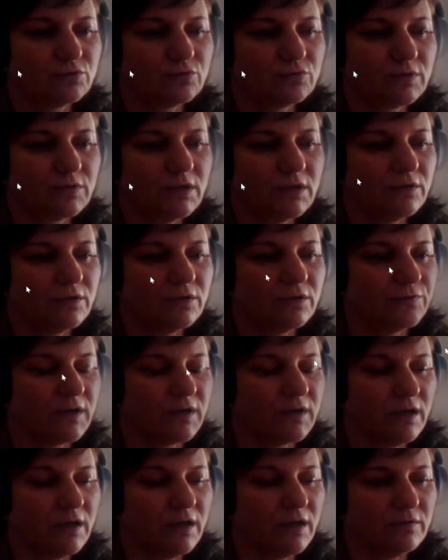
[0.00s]
give
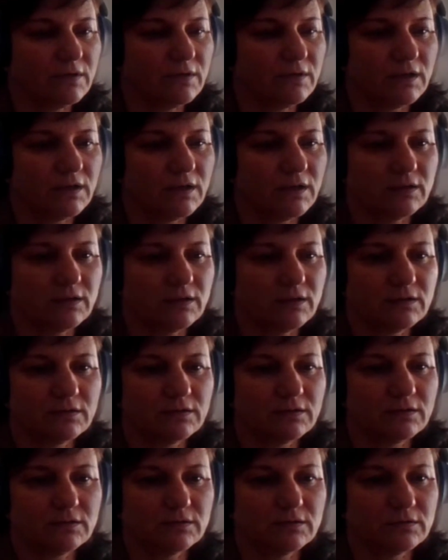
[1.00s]
Kevin and
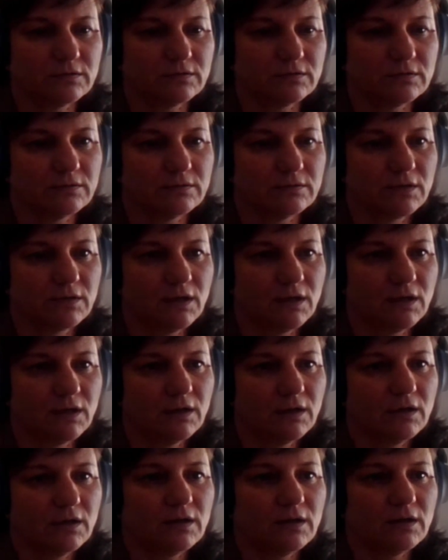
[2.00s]

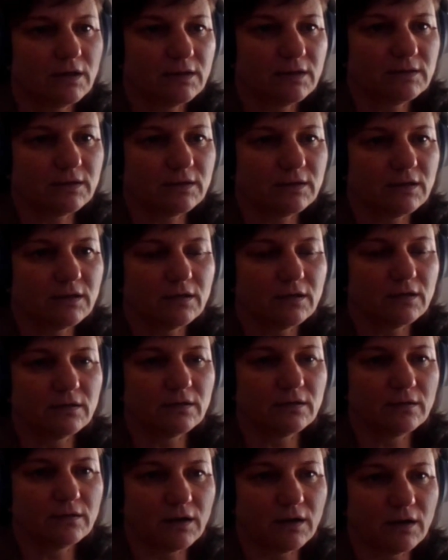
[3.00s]

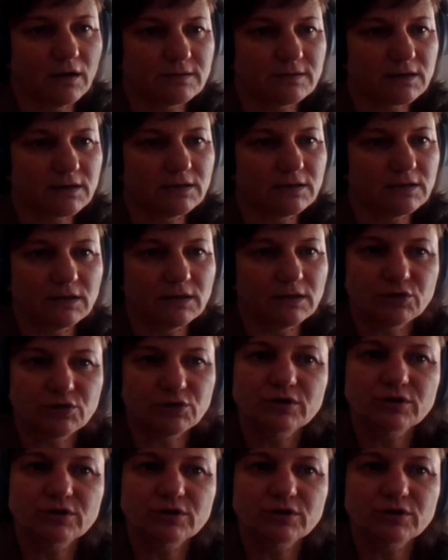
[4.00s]
Rita as a credential.